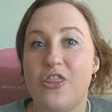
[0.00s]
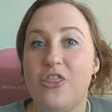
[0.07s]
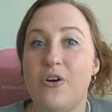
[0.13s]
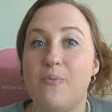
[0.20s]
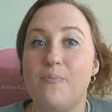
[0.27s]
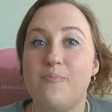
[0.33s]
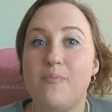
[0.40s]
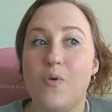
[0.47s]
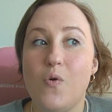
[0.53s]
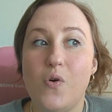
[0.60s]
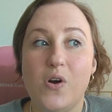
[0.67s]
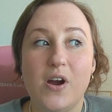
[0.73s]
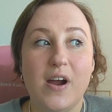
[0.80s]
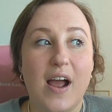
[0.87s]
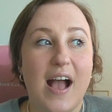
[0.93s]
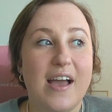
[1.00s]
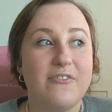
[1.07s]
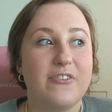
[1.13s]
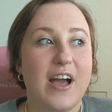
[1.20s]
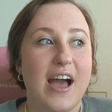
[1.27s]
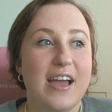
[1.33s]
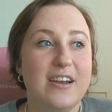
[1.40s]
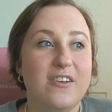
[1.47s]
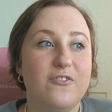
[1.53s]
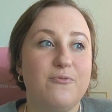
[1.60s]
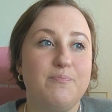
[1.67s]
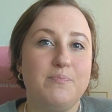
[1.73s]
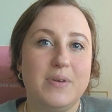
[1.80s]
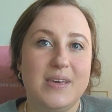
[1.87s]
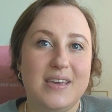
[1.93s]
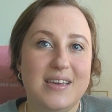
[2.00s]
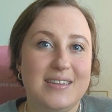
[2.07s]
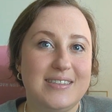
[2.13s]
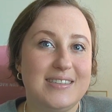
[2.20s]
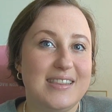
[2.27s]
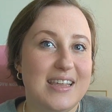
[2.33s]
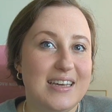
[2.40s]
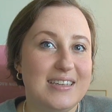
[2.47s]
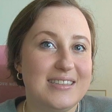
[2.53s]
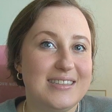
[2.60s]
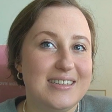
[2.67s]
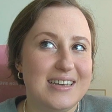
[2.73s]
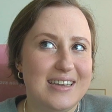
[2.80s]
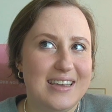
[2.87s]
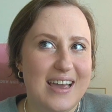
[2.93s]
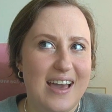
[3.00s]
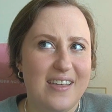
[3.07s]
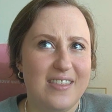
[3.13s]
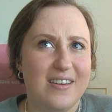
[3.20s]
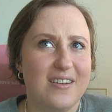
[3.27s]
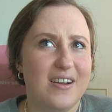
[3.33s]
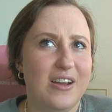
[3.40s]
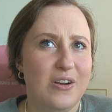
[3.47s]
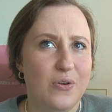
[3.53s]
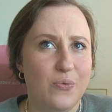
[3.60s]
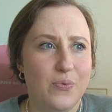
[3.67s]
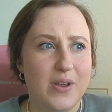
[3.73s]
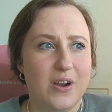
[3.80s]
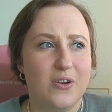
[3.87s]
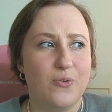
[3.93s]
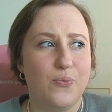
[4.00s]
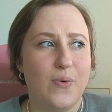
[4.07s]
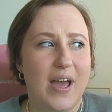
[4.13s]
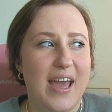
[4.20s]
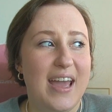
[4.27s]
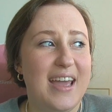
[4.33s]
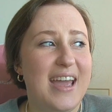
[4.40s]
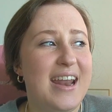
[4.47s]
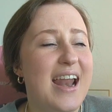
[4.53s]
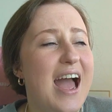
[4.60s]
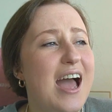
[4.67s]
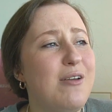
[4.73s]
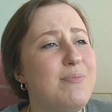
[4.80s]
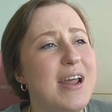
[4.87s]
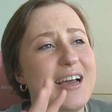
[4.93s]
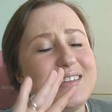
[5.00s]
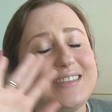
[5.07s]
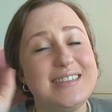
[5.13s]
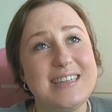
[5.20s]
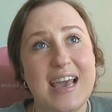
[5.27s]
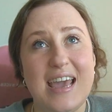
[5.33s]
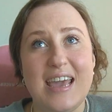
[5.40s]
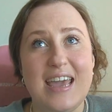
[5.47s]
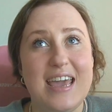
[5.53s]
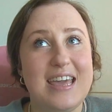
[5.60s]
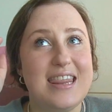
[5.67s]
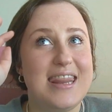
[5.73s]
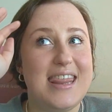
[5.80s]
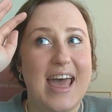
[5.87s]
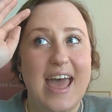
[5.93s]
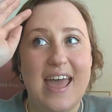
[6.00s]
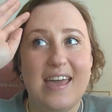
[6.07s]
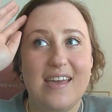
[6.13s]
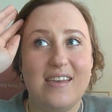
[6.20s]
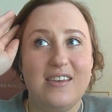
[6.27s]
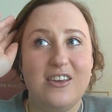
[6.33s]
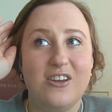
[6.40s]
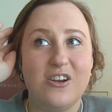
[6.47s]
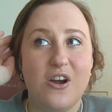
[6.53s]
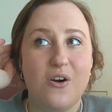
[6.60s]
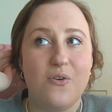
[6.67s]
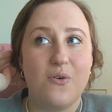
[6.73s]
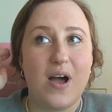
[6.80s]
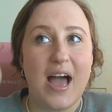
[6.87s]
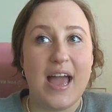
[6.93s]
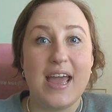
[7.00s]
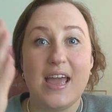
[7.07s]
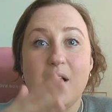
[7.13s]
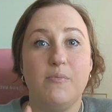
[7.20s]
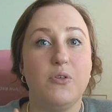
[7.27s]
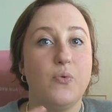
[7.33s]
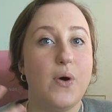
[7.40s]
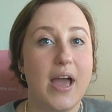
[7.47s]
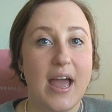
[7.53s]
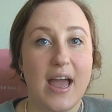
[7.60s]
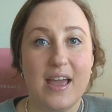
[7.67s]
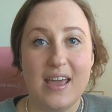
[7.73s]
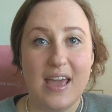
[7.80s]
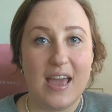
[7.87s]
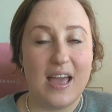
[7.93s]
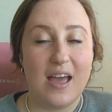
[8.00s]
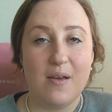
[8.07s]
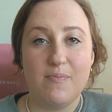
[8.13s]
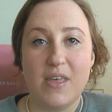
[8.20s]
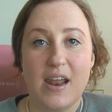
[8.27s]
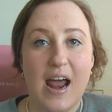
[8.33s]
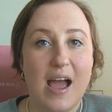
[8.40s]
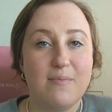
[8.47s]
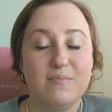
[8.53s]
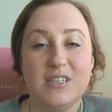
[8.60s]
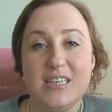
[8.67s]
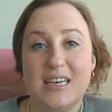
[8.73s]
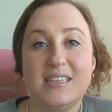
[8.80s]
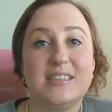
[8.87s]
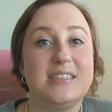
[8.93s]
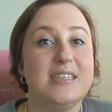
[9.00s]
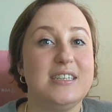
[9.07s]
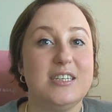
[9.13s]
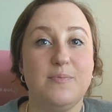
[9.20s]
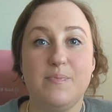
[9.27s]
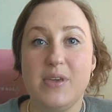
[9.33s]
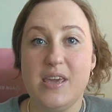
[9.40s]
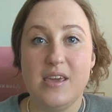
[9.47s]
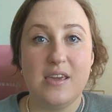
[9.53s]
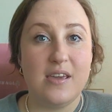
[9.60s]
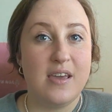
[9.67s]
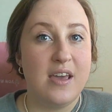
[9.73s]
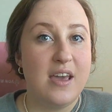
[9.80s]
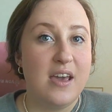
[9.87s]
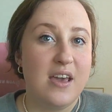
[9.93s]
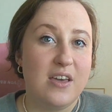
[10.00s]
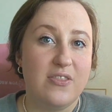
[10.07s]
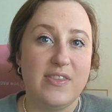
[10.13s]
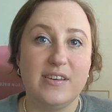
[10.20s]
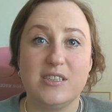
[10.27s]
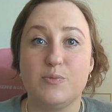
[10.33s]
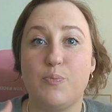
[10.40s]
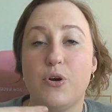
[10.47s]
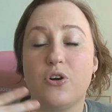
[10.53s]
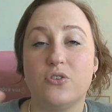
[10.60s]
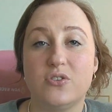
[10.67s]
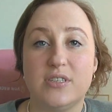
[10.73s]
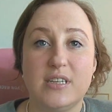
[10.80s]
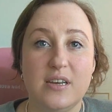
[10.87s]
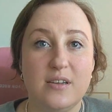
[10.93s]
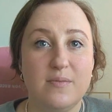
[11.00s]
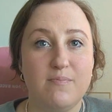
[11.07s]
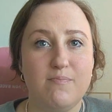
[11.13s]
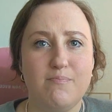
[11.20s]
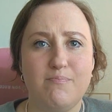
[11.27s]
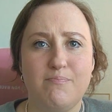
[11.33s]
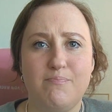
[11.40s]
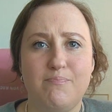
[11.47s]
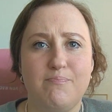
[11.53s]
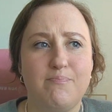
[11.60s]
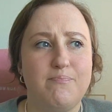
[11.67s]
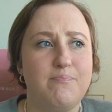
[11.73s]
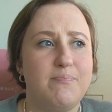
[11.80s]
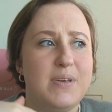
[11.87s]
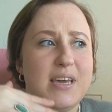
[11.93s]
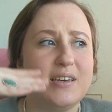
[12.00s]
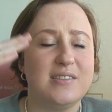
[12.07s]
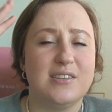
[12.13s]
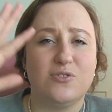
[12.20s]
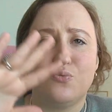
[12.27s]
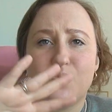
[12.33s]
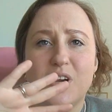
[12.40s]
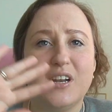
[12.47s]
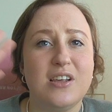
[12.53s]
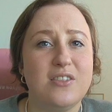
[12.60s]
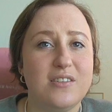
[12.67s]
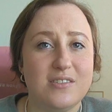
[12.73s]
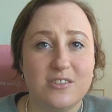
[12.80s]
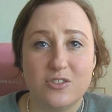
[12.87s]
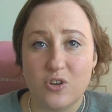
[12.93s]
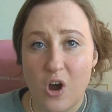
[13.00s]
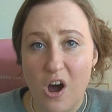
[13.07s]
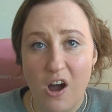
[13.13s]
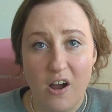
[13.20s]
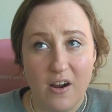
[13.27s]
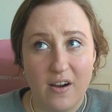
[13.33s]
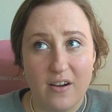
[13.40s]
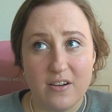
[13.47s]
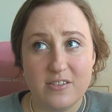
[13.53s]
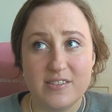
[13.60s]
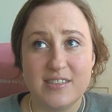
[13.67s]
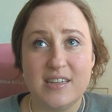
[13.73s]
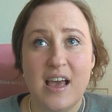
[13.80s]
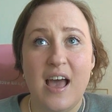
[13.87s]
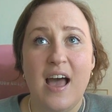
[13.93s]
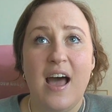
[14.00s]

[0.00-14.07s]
the more I've kind of pieced things together in a weird way. And I'm not saying that, you know, I am the way I am, that I'm destined to be this person because it's written in the stars.